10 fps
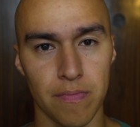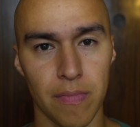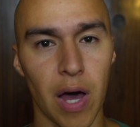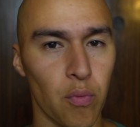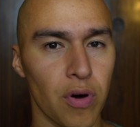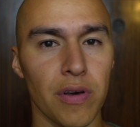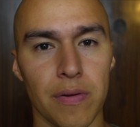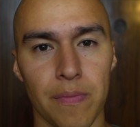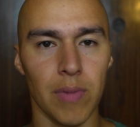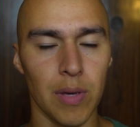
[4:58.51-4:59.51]
I
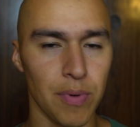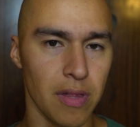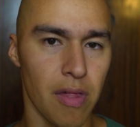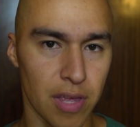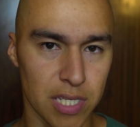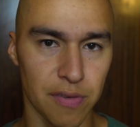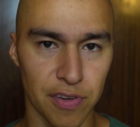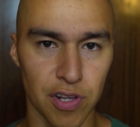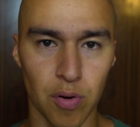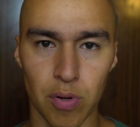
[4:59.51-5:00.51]
would. Maybe this
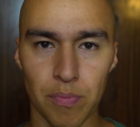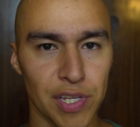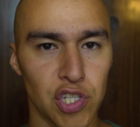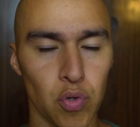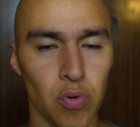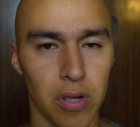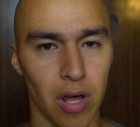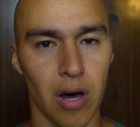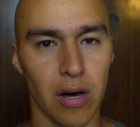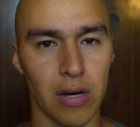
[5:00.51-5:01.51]
video would be too
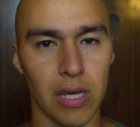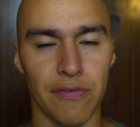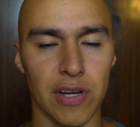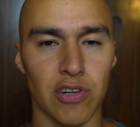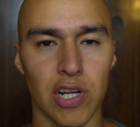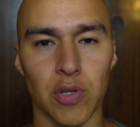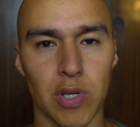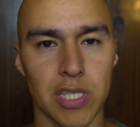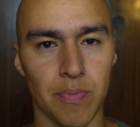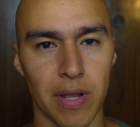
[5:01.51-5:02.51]
long if I tried to
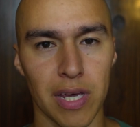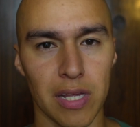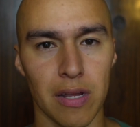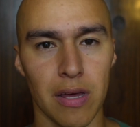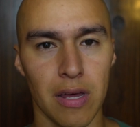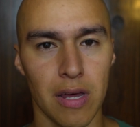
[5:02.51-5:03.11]
explain